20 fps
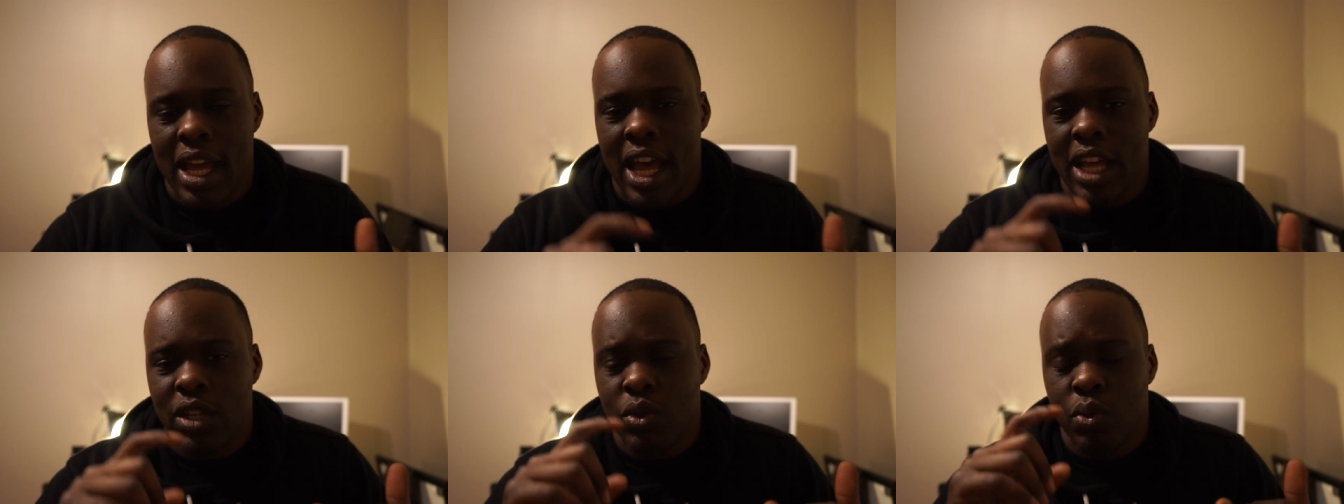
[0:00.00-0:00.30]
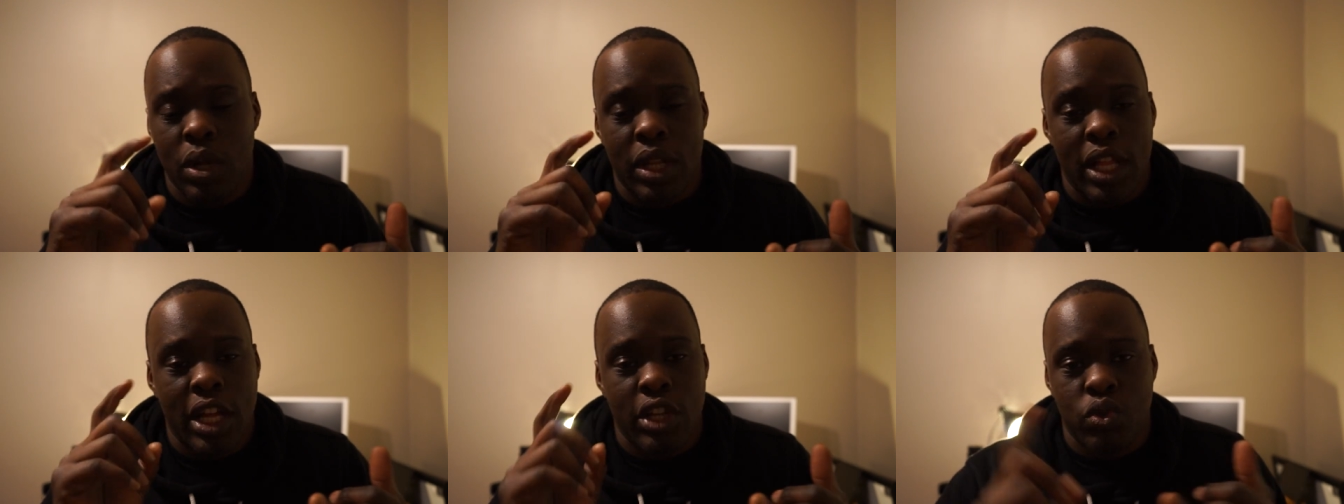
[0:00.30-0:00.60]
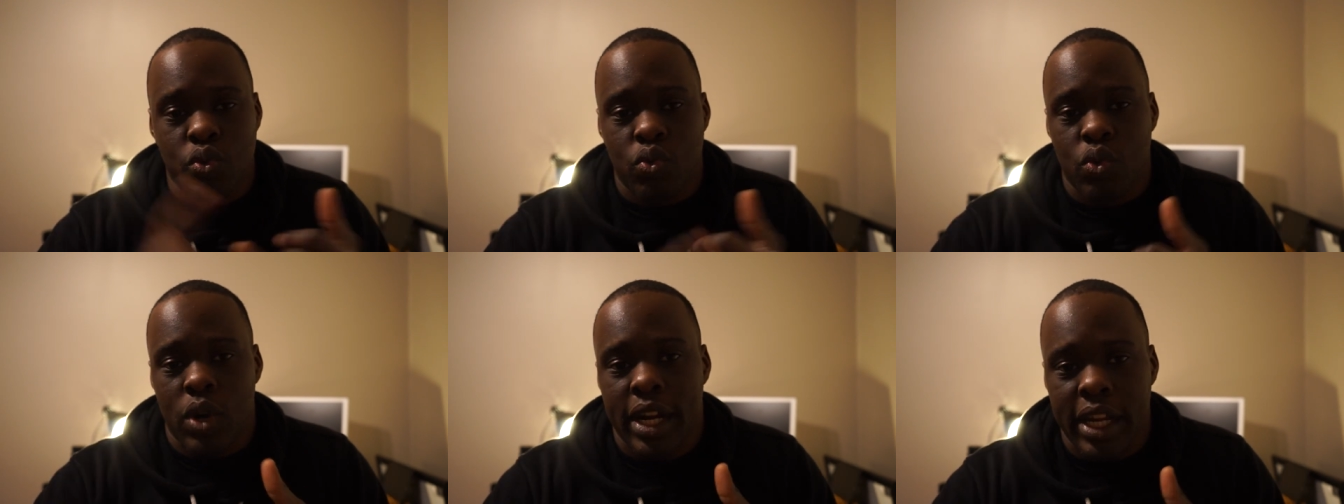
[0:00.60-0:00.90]
as well
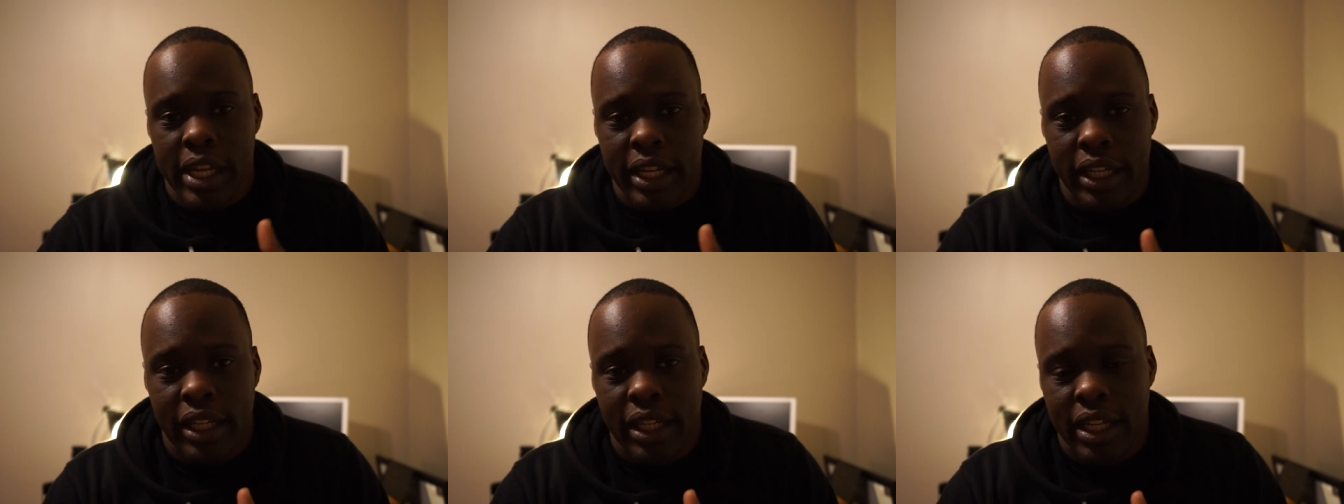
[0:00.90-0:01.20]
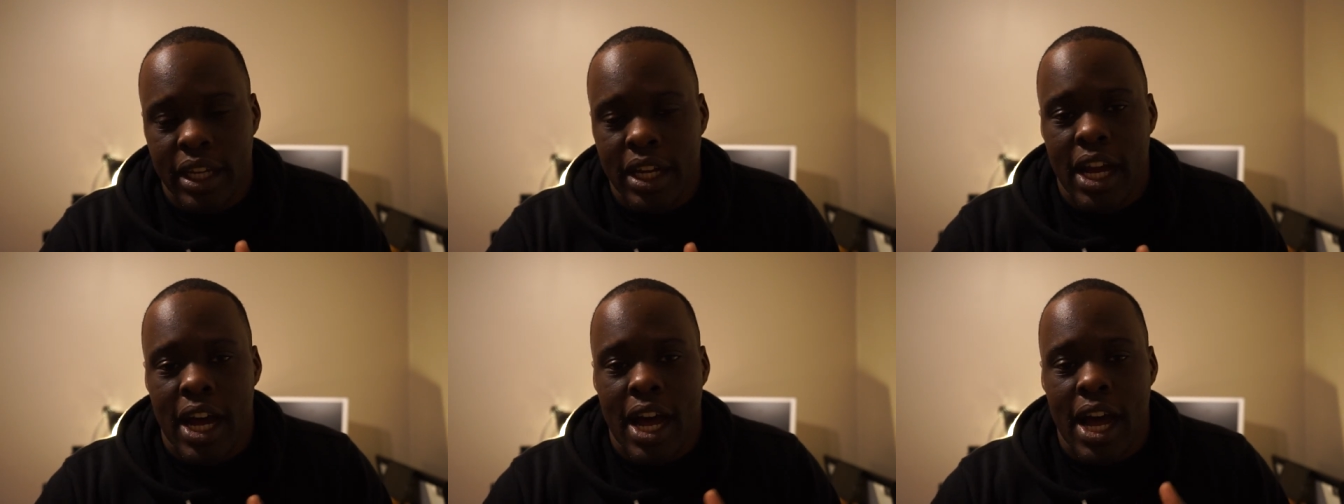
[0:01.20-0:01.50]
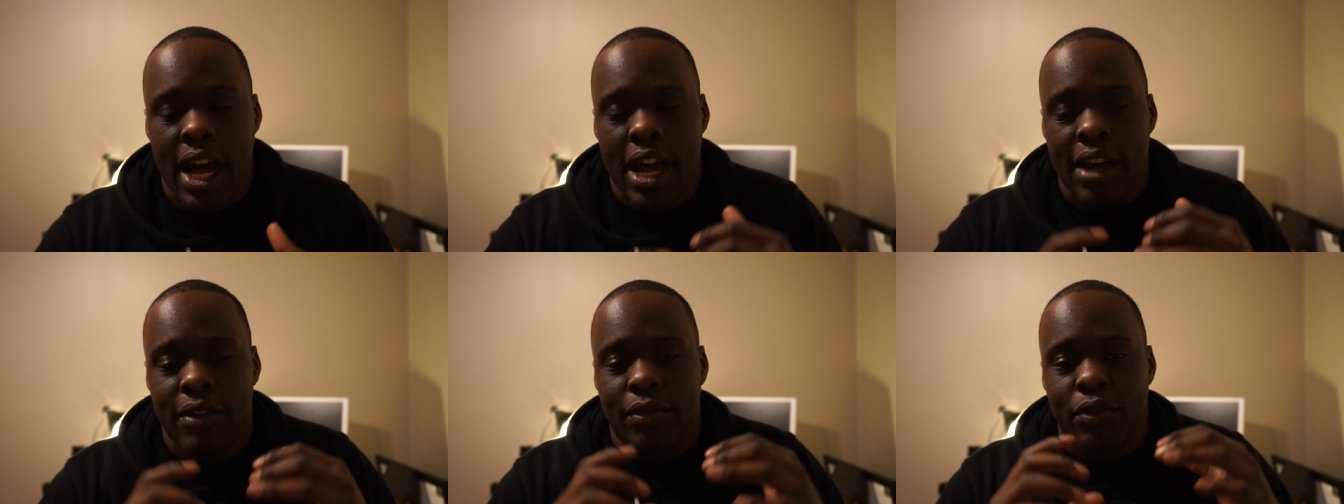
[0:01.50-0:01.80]
as running. Uh,
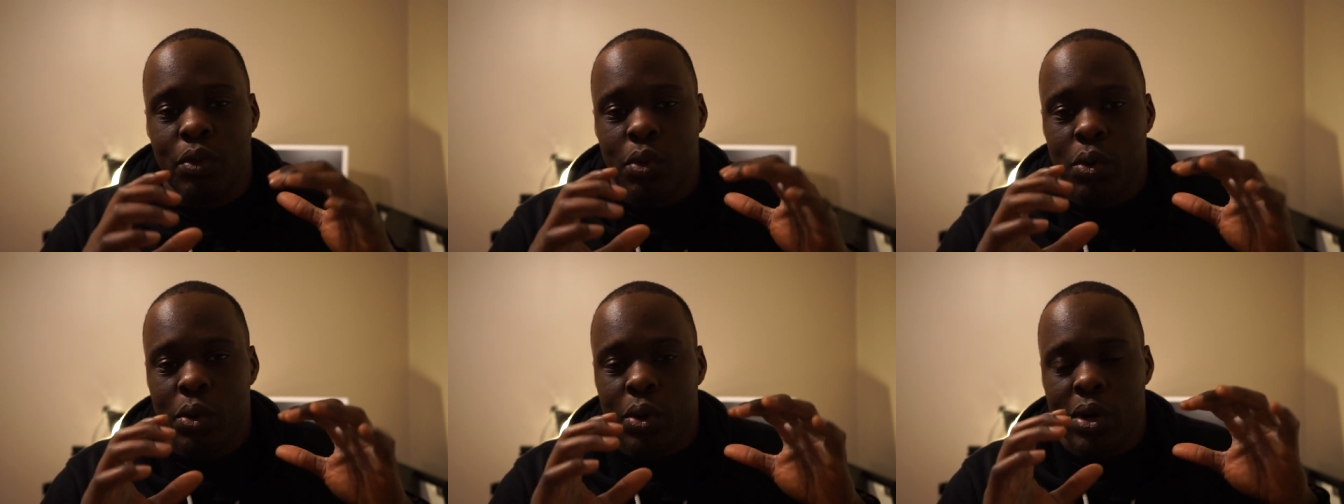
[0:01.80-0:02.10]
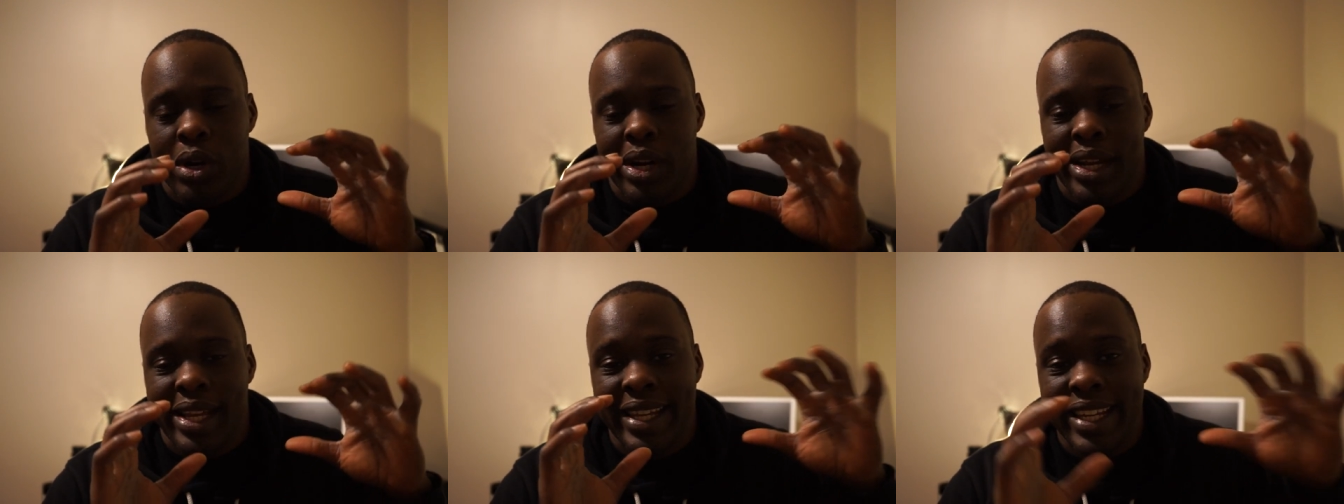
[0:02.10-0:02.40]
Uh, for